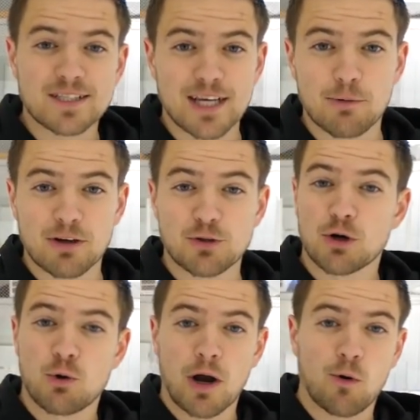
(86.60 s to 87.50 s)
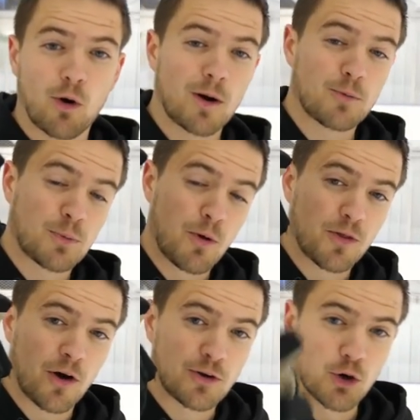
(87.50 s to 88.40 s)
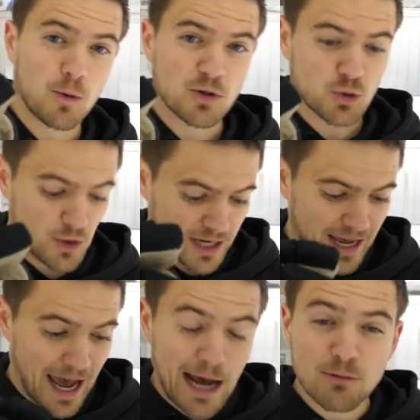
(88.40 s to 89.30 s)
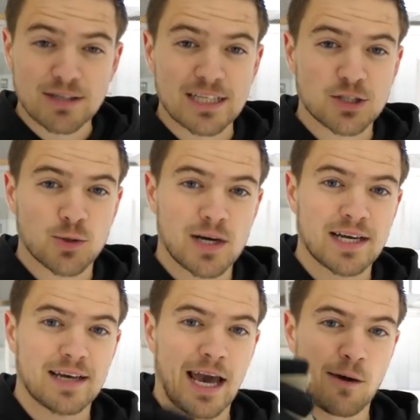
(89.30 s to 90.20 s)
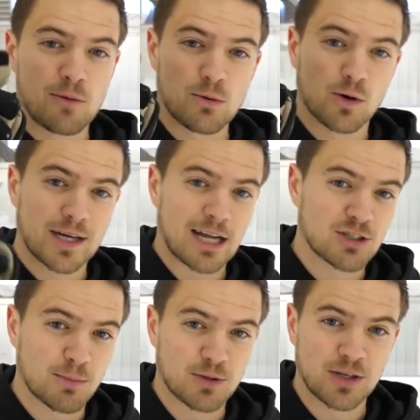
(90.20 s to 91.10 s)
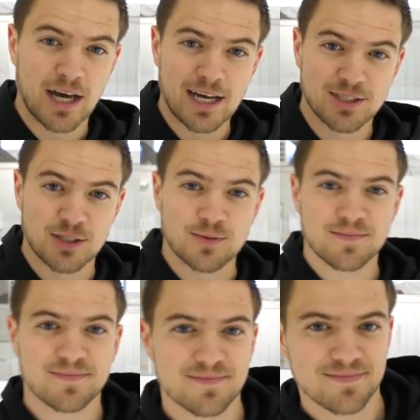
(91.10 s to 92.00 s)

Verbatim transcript: being said, we're gonna do a quick warm up with both our normal twig and with this twig, and we will catch up with you guys soon.